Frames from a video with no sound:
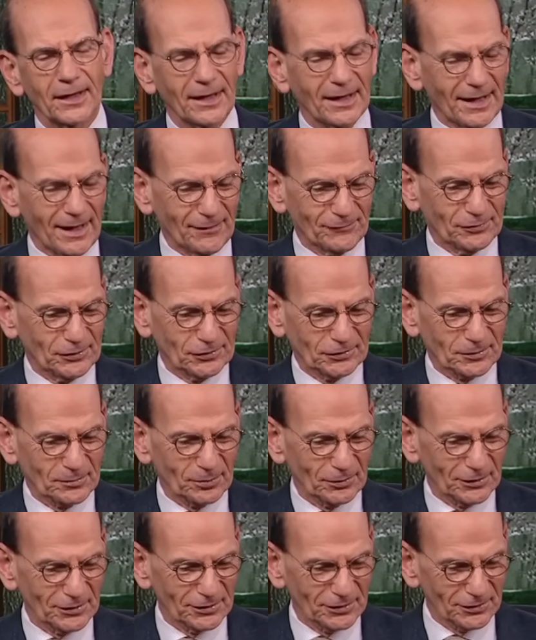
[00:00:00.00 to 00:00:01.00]
I've just
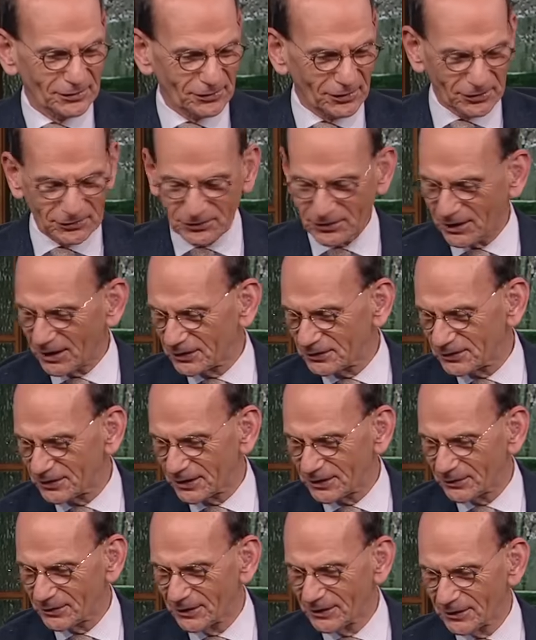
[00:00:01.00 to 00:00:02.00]
completely lost contact.
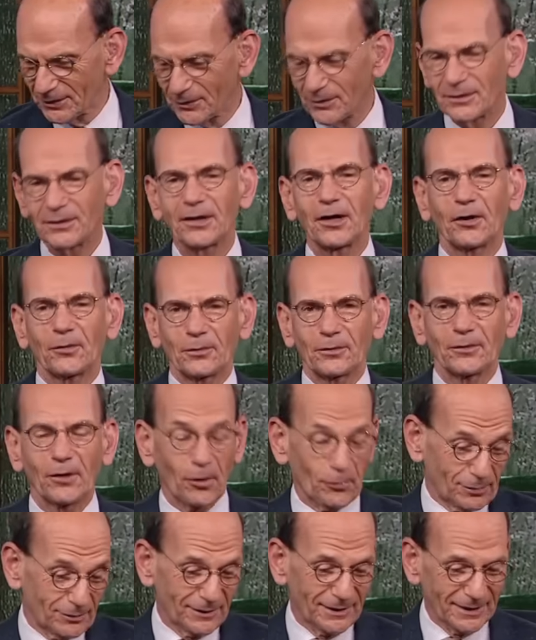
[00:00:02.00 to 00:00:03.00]
Oh,
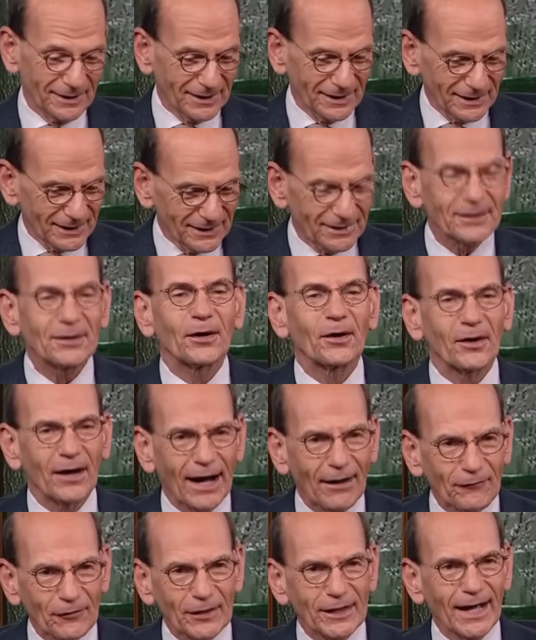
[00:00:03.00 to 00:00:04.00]
oh, I
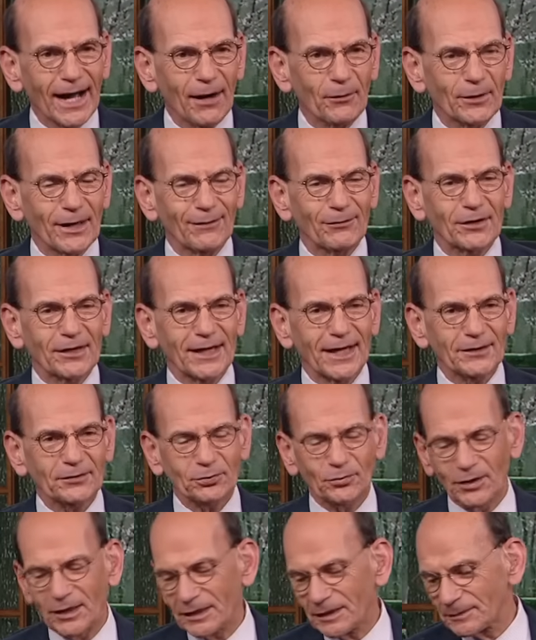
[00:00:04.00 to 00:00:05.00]
forgot we have our guest
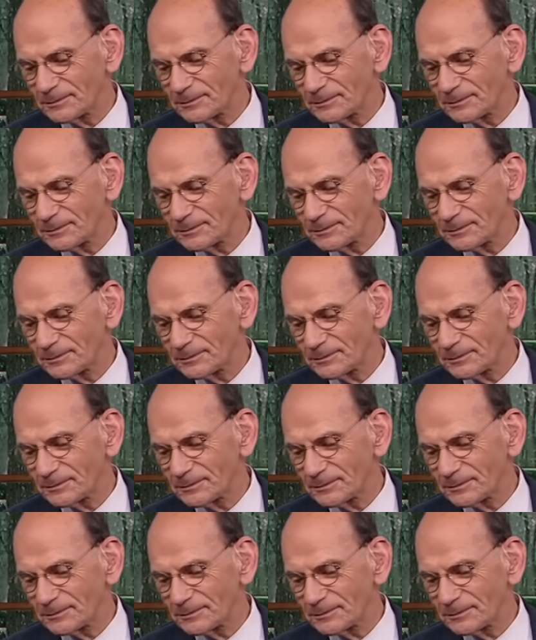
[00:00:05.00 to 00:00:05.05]
waiting.